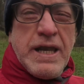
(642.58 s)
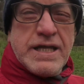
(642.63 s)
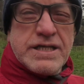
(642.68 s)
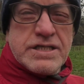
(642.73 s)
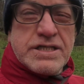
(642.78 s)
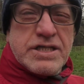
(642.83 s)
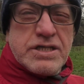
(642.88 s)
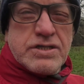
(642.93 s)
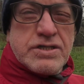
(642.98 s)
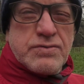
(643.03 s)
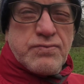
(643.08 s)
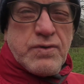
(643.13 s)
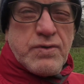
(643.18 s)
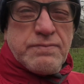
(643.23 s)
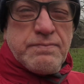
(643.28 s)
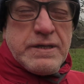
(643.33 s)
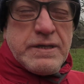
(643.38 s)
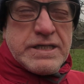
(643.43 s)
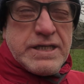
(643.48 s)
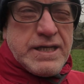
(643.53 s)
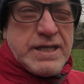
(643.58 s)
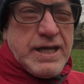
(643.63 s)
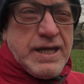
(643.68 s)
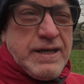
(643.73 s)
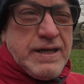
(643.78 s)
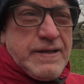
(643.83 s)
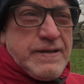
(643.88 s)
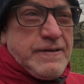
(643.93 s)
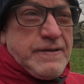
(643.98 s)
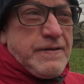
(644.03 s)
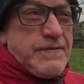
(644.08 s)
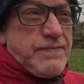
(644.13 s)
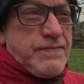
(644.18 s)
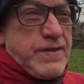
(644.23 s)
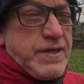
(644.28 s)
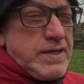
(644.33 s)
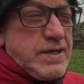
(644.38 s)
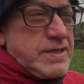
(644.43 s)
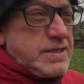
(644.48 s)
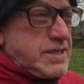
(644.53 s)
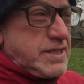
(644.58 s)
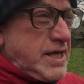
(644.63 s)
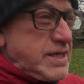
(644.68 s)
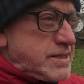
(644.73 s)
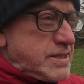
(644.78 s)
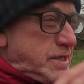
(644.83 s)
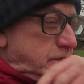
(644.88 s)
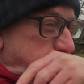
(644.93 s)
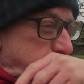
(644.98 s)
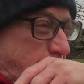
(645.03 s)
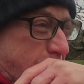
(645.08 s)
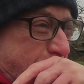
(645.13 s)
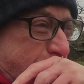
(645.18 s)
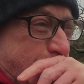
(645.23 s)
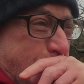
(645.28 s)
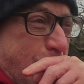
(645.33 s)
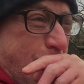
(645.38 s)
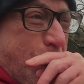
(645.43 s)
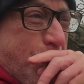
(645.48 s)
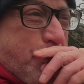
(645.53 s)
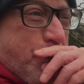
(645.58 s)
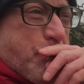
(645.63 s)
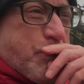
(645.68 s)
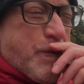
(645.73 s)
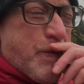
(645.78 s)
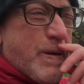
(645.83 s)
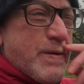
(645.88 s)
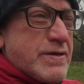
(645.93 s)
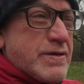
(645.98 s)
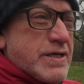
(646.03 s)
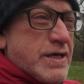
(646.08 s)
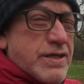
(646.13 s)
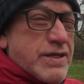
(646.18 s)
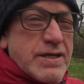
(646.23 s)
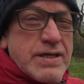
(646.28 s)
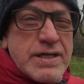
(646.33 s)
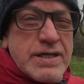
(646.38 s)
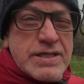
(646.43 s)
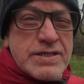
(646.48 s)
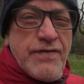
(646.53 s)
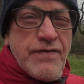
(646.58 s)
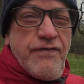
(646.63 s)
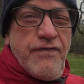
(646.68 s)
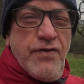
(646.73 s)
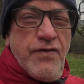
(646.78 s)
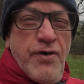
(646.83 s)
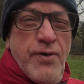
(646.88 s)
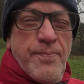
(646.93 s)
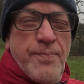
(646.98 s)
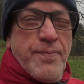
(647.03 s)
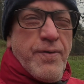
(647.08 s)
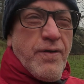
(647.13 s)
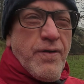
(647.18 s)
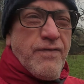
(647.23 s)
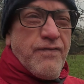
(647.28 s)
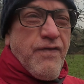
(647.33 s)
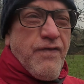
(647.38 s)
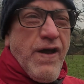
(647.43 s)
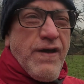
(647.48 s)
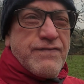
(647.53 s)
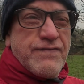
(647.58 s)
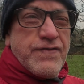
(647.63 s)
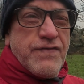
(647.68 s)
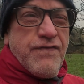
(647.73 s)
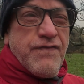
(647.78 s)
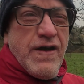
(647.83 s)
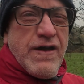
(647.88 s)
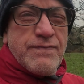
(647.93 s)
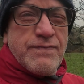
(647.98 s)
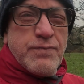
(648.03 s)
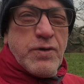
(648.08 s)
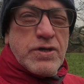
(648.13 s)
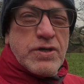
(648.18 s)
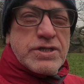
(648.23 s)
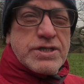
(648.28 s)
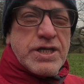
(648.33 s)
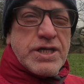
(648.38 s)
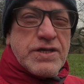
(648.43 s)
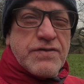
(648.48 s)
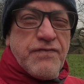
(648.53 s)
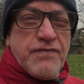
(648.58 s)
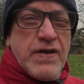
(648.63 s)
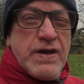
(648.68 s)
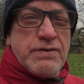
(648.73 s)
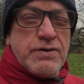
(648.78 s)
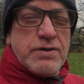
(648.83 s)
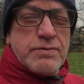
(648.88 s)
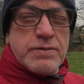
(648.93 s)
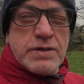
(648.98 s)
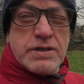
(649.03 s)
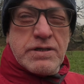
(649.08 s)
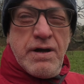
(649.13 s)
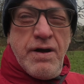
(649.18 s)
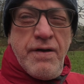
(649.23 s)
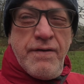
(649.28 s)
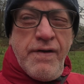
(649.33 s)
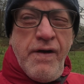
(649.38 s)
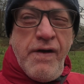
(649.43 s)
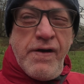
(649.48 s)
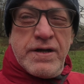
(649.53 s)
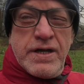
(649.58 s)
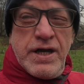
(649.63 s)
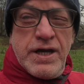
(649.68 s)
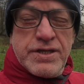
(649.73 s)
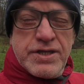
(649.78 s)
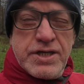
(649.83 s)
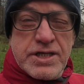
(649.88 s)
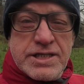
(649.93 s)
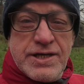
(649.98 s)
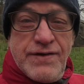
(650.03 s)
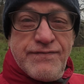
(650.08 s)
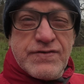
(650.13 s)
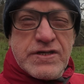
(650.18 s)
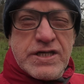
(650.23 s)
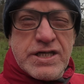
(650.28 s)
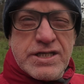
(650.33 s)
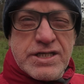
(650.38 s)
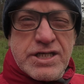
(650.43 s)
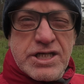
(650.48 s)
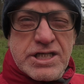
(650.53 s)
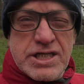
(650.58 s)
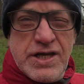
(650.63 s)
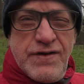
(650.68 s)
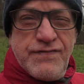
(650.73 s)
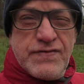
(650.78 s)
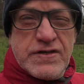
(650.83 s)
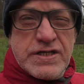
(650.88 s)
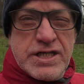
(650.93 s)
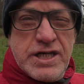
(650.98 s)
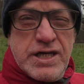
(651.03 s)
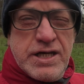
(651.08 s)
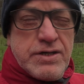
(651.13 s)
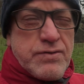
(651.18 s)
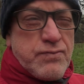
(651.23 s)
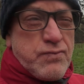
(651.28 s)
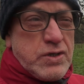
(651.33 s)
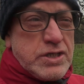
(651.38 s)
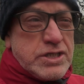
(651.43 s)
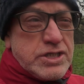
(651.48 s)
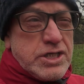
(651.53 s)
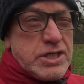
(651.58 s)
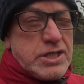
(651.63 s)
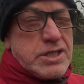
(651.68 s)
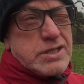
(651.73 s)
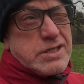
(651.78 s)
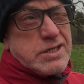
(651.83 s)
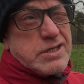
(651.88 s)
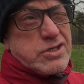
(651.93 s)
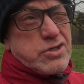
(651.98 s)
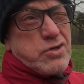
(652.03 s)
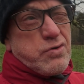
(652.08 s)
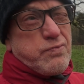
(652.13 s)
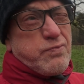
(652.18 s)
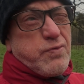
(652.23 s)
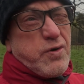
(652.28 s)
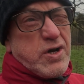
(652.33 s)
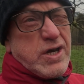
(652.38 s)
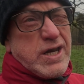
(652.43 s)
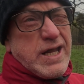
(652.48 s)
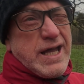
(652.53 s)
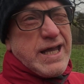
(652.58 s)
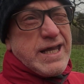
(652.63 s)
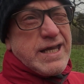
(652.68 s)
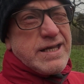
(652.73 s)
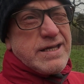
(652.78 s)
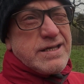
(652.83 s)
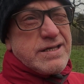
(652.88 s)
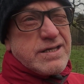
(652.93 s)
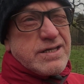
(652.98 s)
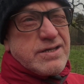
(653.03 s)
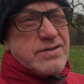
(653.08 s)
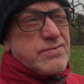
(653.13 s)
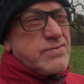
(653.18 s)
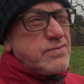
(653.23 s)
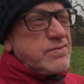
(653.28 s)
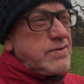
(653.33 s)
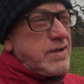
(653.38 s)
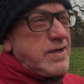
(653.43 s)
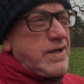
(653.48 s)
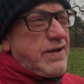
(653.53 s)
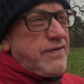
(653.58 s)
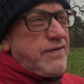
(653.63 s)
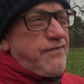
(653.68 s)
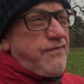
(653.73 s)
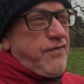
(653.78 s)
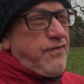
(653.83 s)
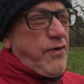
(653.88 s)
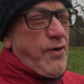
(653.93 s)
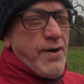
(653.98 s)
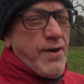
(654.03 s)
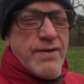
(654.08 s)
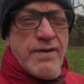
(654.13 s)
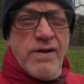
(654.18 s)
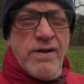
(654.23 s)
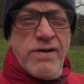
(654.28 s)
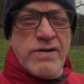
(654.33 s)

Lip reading: lenses with me today, the 10-20, which I think is a 4.5 to 5.6 variable, and the 17-70, which is a 2.8 to f4